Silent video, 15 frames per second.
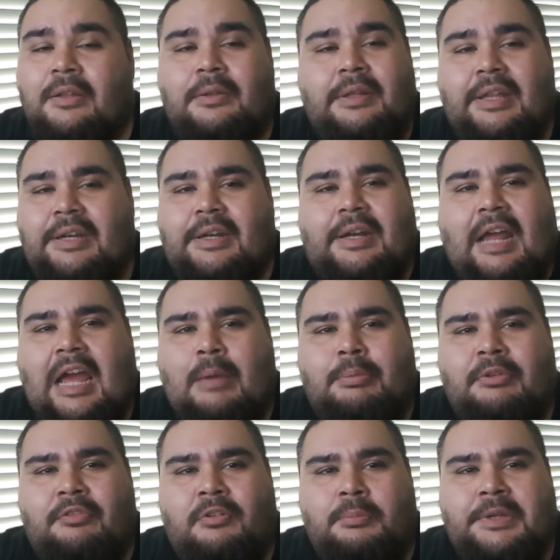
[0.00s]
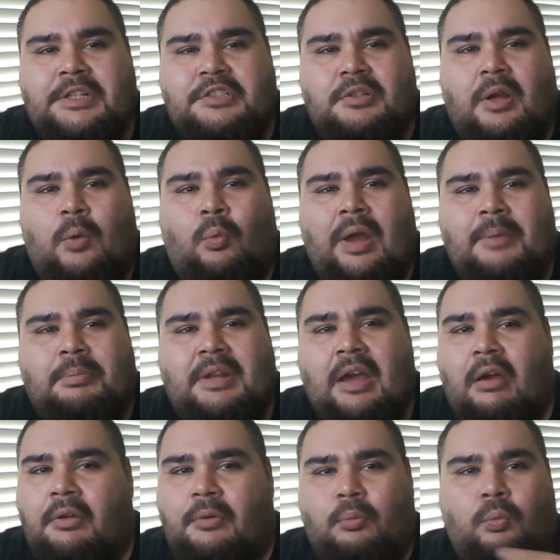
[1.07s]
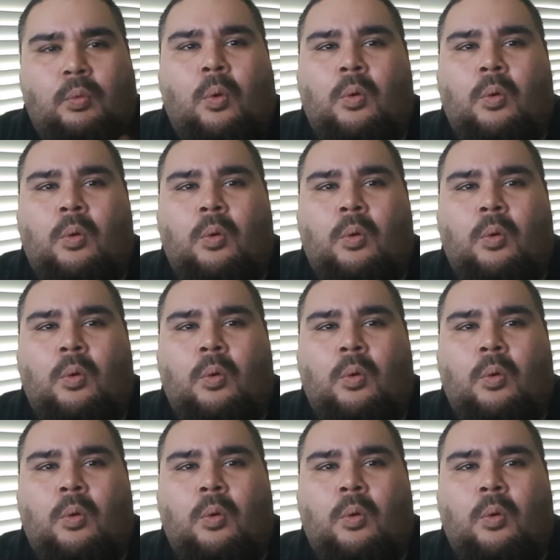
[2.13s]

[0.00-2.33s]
That didn't happen for me, so I wiped out and